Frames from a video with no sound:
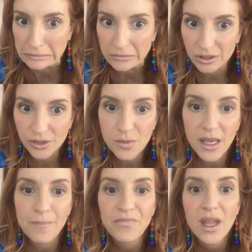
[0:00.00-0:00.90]
excuse
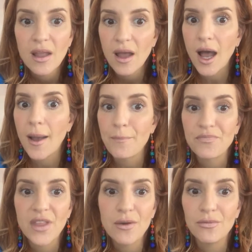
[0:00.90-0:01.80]
me,
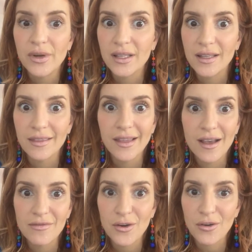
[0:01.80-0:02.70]
they really
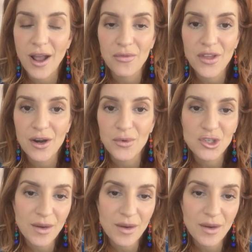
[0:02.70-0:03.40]
love her out there, which